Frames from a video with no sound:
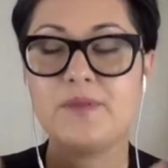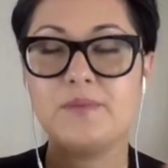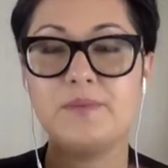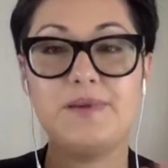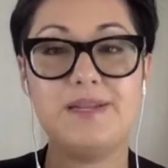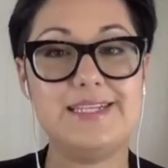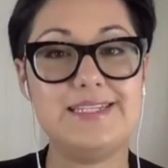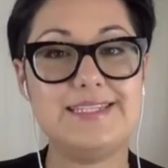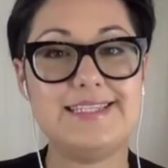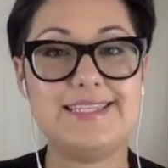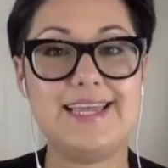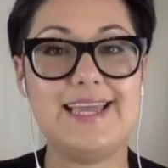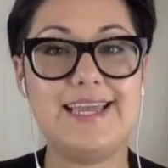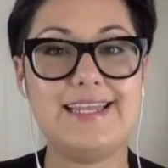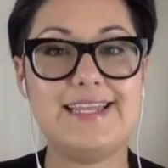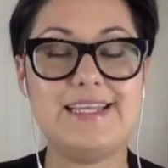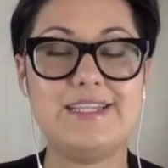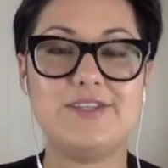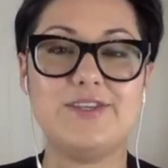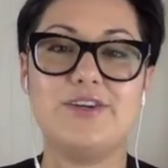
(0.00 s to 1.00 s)
But instead
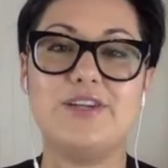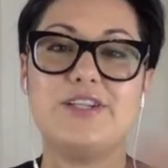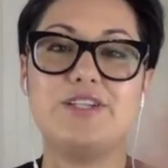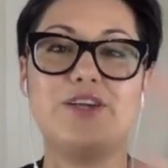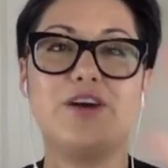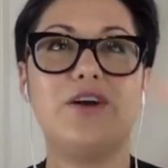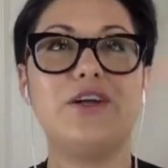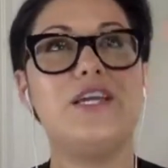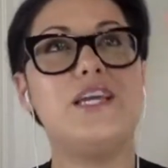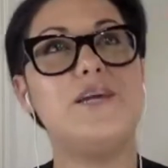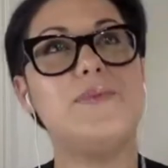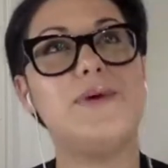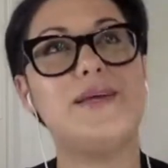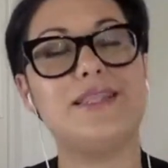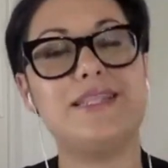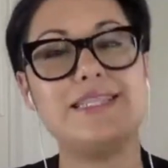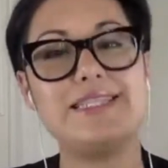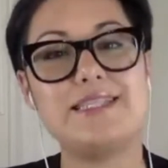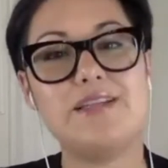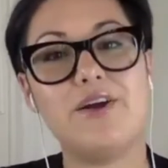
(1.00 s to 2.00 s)
he started talking about
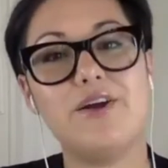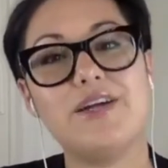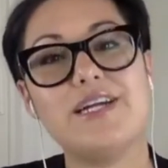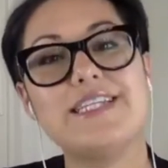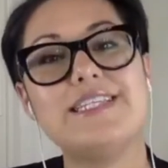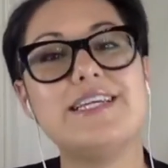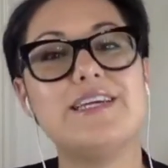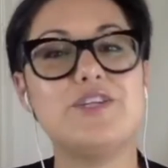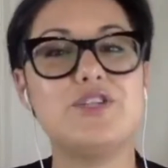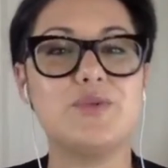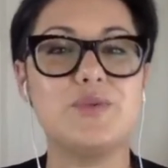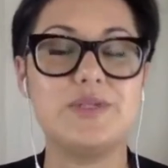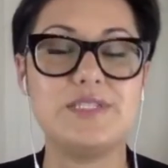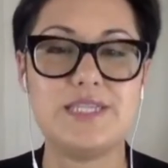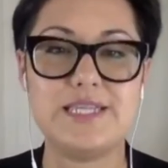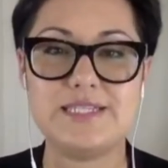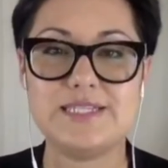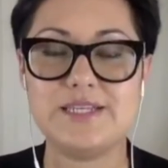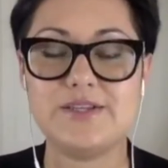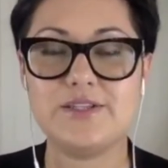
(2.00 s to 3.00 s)
the architectural
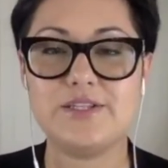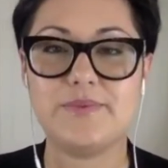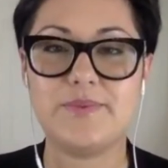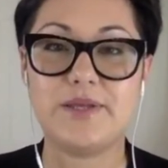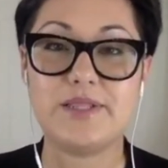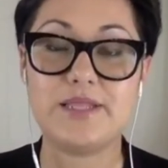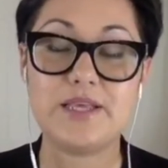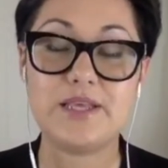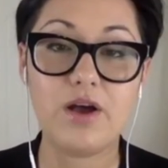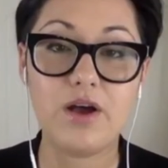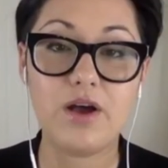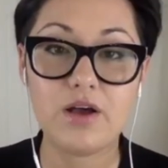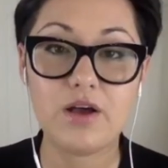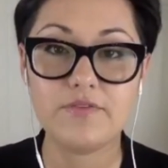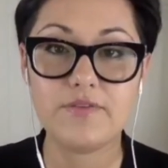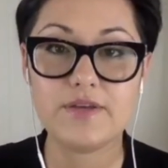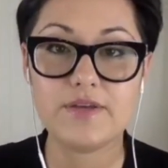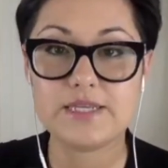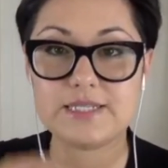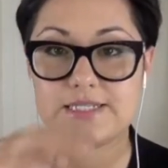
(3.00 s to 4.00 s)
details about the
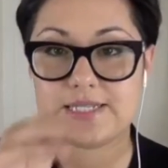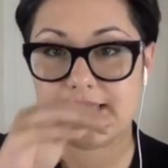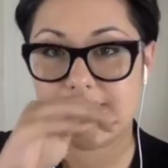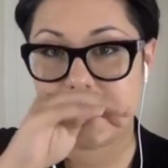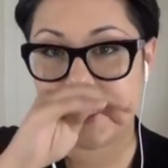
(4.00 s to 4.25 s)
office.